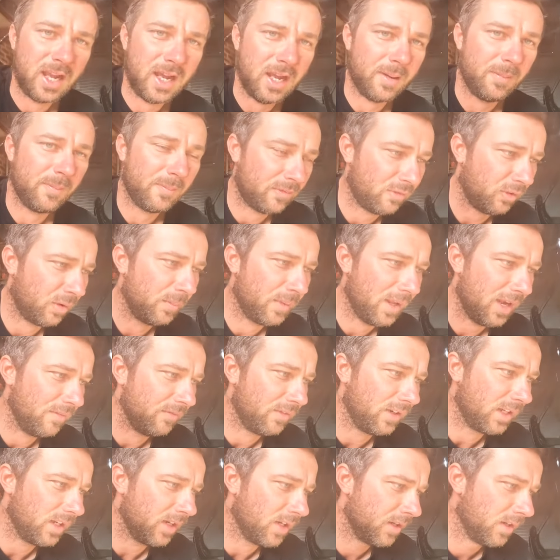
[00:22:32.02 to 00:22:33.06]
that
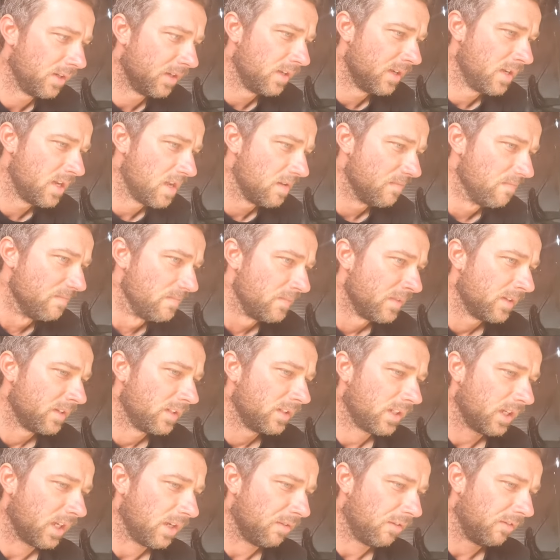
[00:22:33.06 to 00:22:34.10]
video.
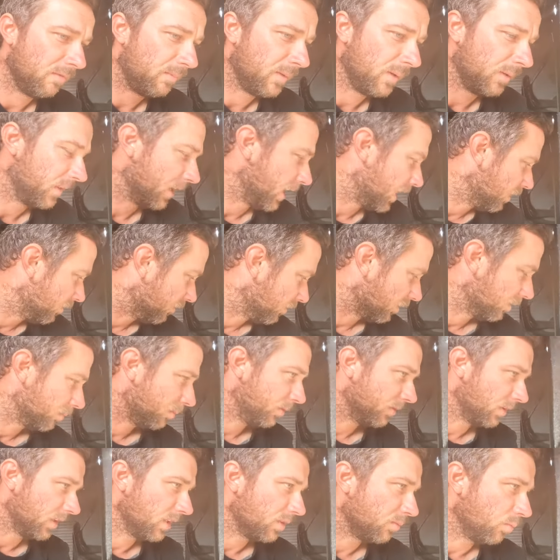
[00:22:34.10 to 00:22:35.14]
So yeah, we've built that. We're gonna
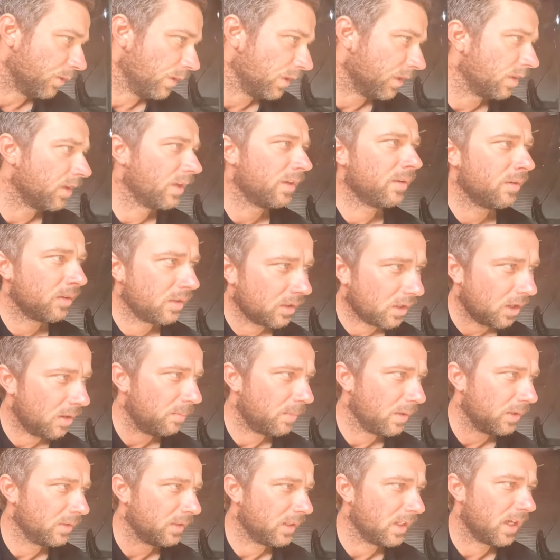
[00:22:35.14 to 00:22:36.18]
put this wheel on, go
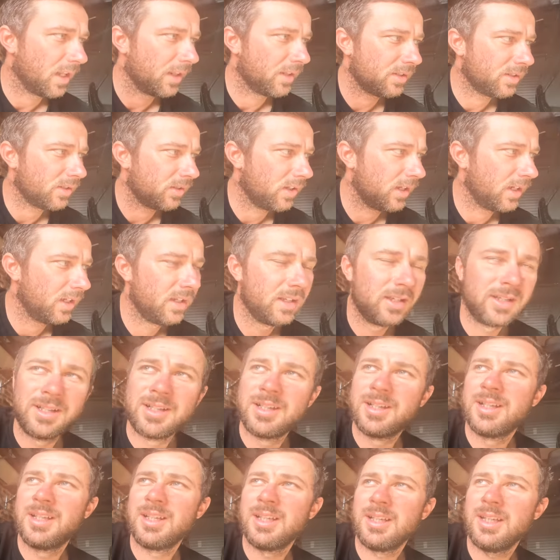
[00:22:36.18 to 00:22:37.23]
build the other side.
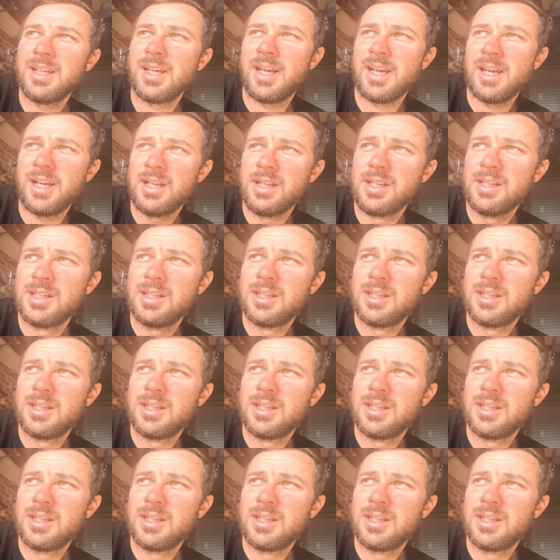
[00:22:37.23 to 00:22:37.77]
Yeah.